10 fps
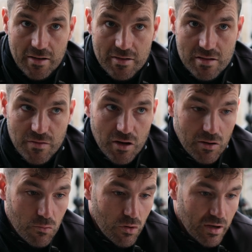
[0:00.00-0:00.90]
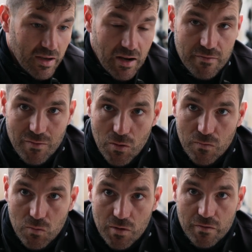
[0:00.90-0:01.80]
something I'd want to get
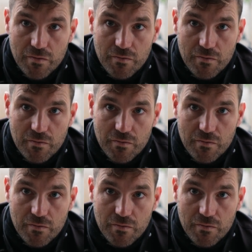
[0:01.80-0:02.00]
involved with,